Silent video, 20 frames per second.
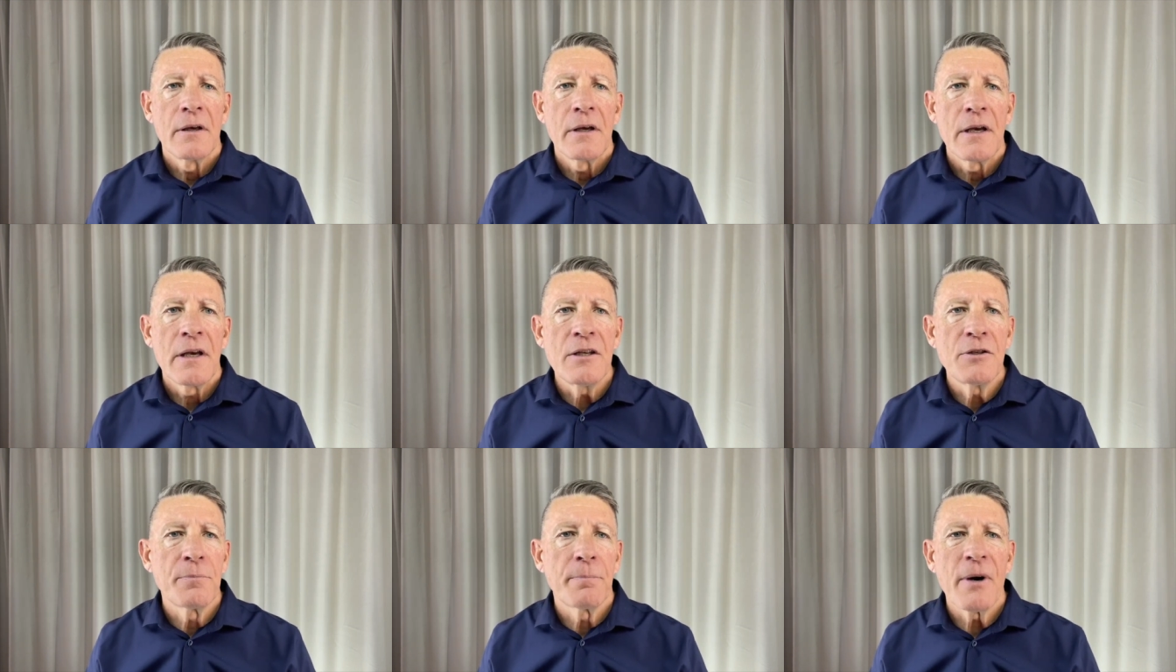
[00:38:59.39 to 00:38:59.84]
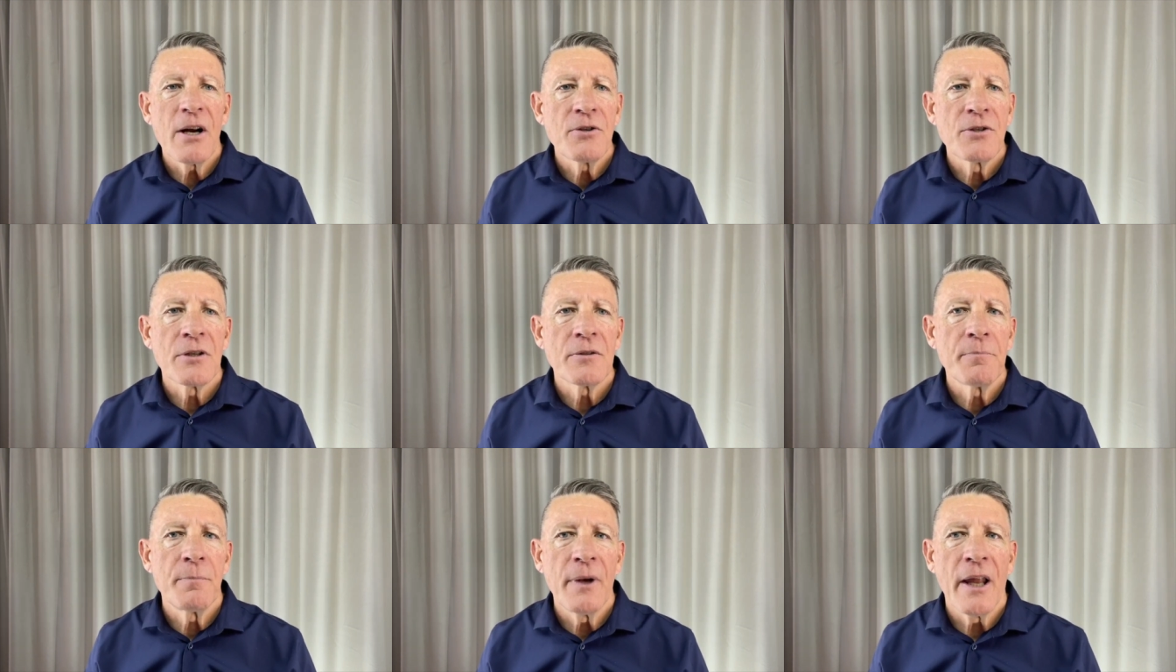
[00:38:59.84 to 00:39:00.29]
his
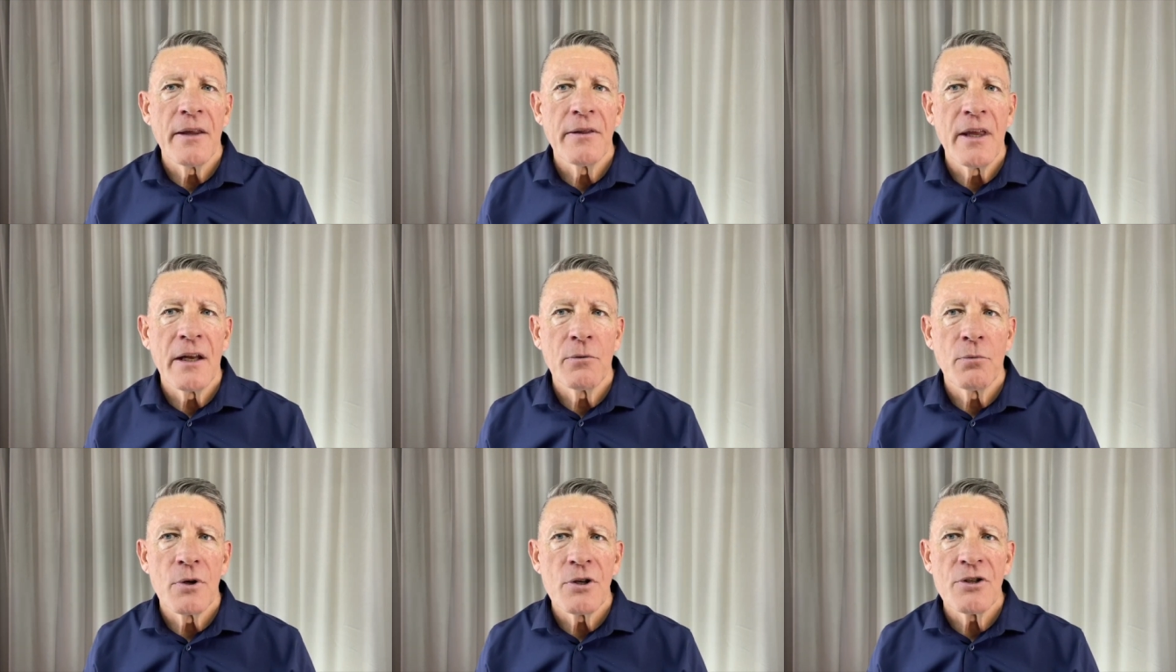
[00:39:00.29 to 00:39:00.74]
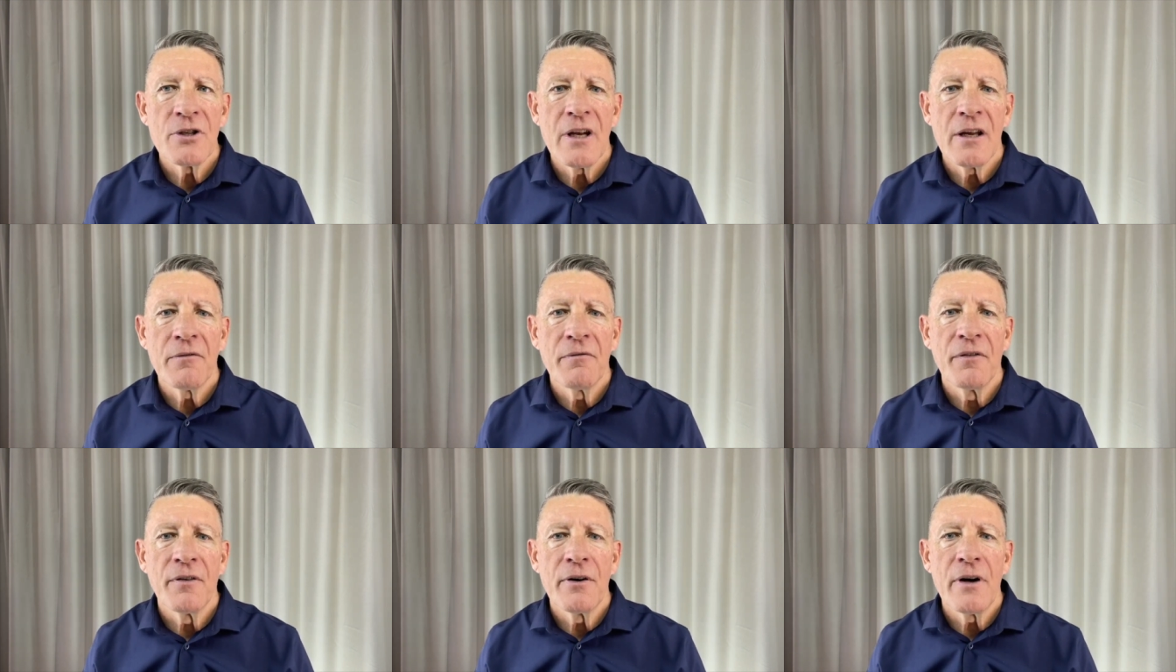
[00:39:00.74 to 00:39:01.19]
precious blood that was shed for